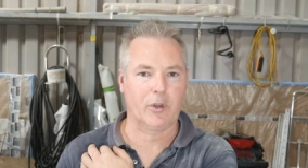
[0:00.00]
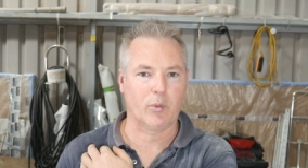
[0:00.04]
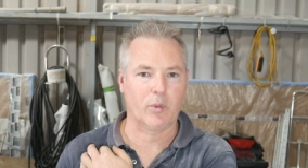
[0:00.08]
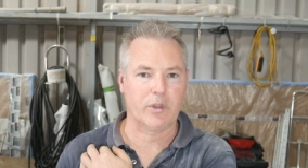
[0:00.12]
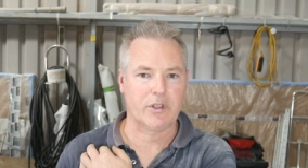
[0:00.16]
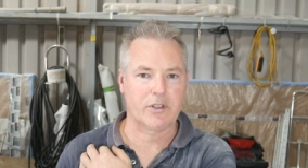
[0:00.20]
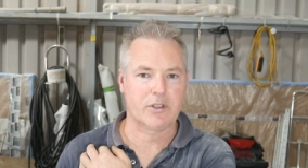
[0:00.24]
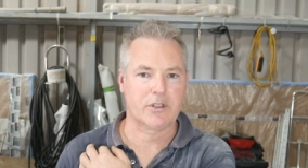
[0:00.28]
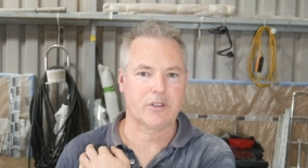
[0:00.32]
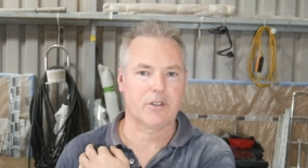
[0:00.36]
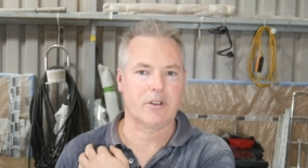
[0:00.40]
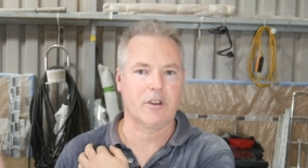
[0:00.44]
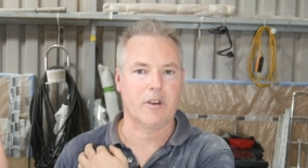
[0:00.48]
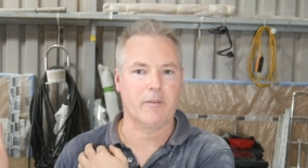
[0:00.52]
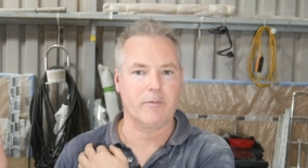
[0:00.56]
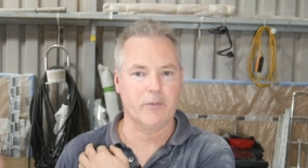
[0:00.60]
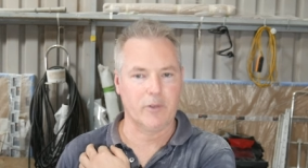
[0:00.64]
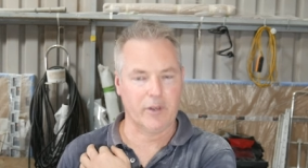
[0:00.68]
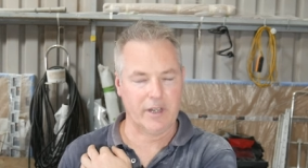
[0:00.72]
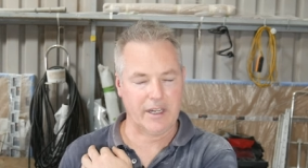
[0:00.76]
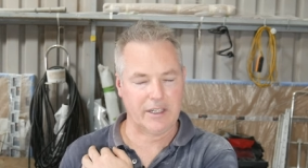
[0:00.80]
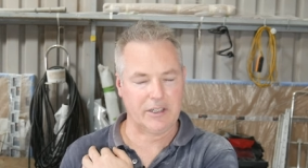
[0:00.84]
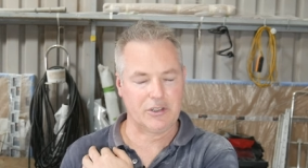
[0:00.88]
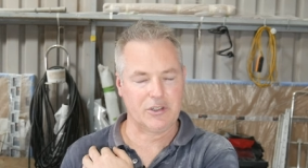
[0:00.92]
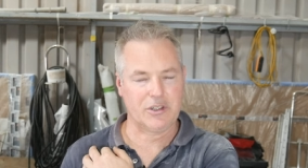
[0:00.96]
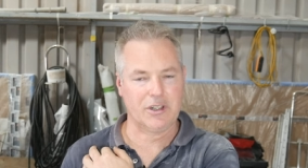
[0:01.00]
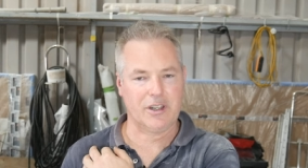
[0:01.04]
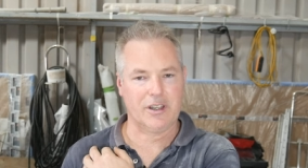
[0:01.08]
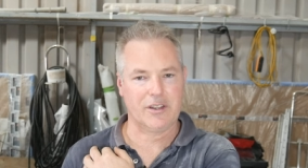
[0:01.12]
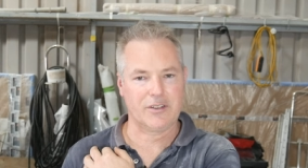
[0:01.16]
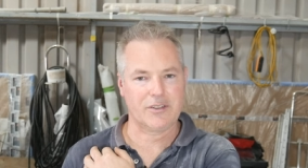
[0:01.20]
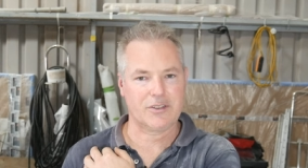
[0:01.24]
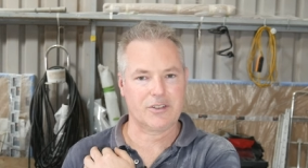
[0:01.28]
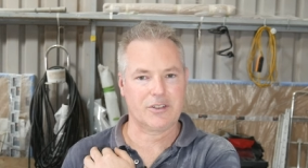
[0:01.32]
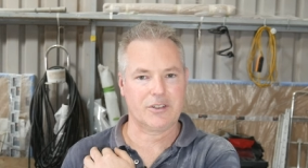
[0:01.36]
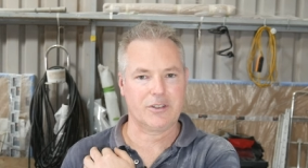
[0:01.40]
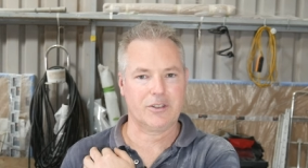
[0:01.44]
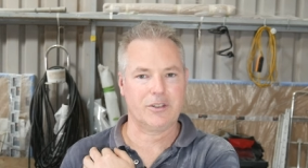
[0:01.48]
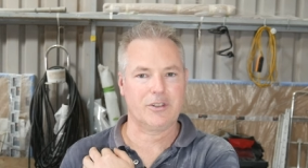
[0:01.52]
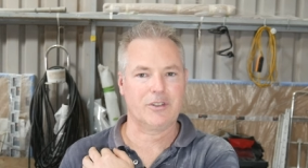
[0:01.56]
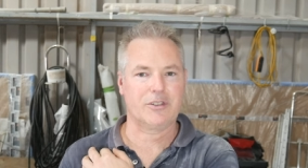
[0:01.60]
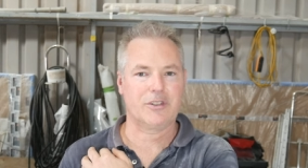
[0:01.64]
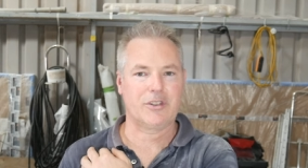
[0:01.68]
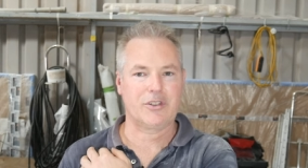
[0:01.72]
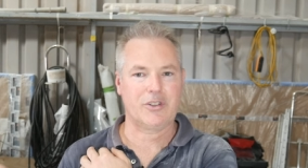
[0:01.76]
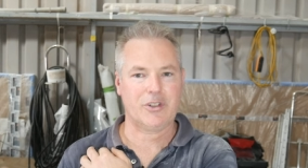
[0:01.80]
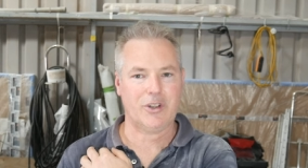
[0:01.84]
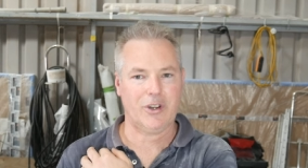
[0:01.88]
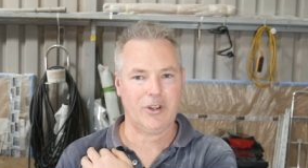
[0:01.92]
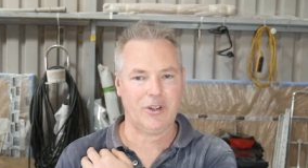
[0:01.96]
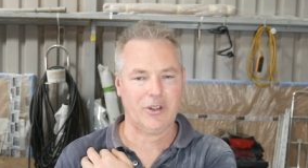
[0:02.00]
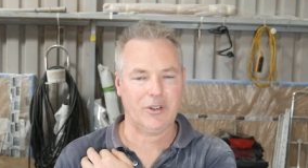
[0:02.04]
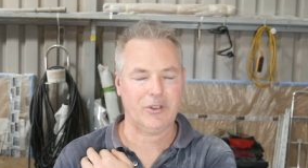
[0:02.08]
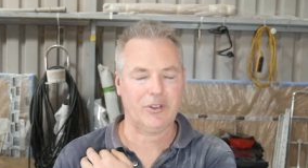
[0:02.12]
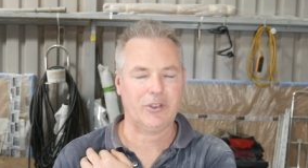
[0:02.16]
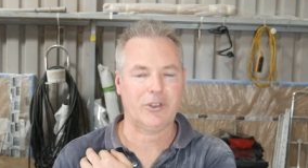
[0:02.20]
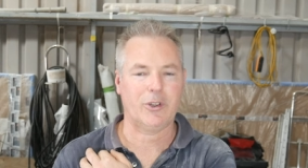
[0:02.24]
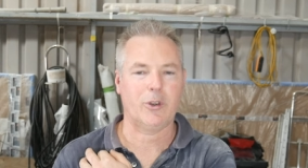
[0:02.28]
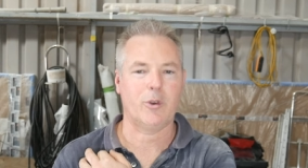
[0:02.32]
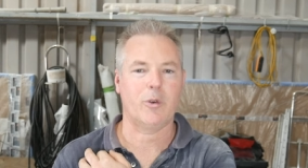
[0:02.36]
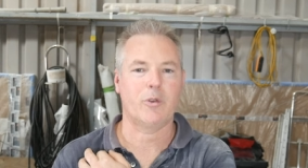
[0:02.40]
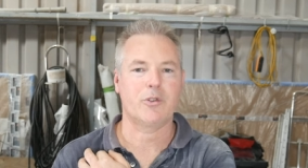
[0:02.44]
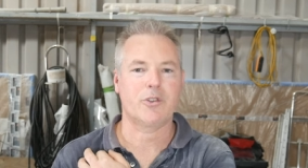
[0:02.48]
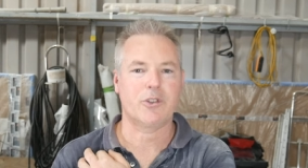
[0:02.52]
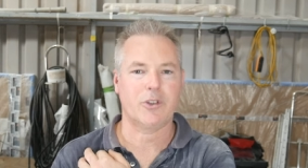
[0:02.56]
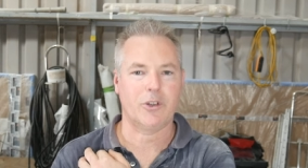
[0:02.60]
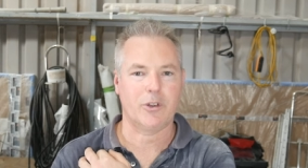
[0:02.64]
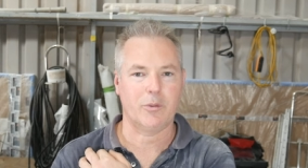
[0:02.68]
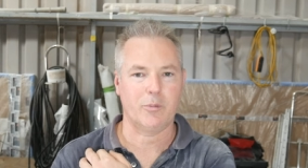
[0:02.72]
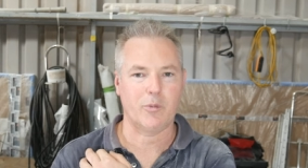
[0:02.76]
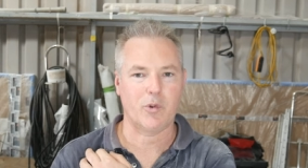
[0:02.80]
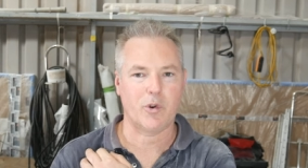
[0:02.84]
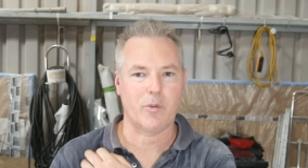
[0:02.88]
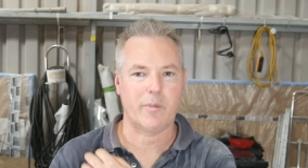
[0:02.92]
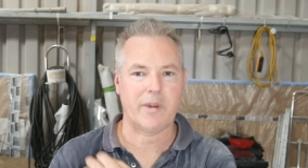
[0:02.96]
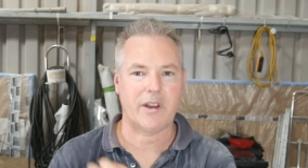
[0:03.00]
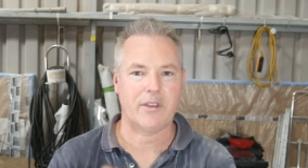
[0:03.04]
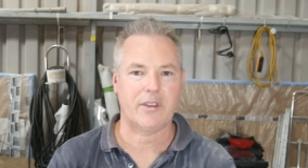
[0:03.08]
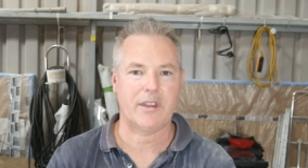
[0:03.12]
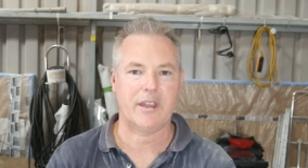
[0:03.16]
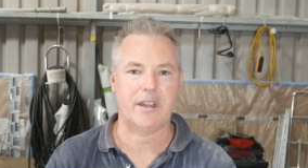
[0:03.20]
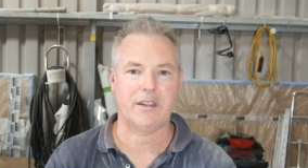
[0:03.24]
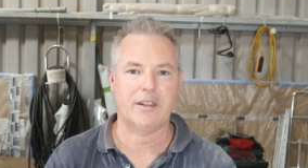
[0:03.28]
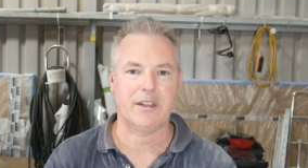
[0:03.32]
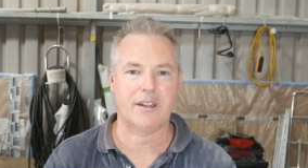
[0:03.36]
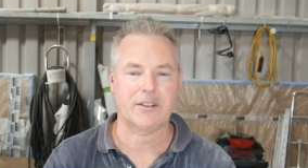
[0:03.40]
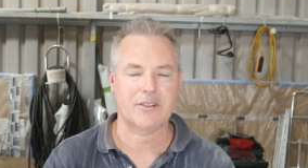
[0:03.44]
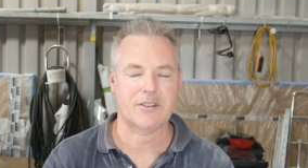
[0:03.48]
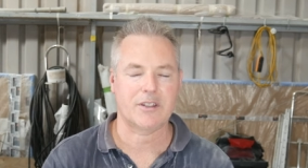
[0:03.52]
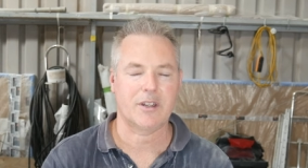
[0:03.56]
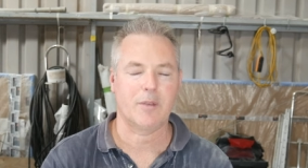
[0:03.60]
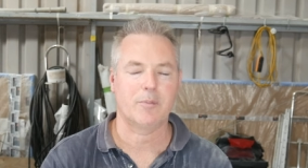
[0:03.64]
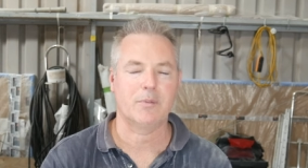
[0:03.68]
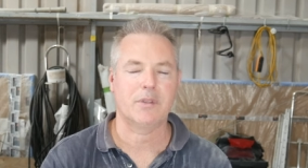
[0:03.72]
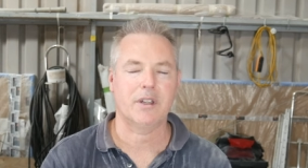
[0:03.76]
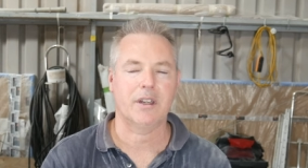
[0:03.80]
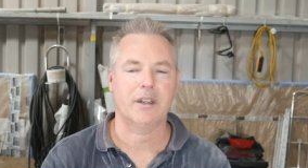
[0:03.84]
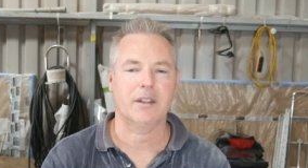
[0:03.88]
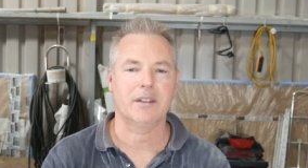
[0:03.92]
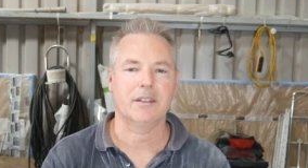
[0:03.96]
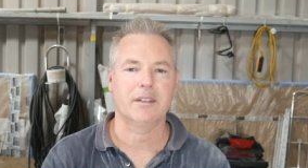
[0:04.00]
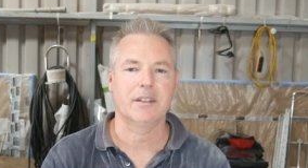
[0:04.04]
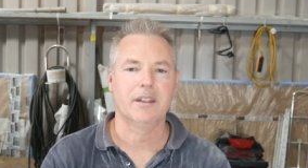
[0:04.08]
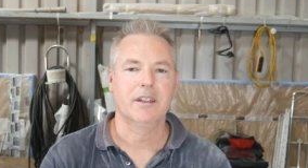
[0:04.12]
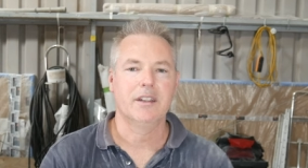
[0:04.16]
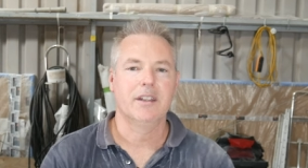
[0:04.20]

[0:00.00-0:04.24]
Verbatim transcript: which I've not had a chance to, to show you, so I'll show you more about that next update.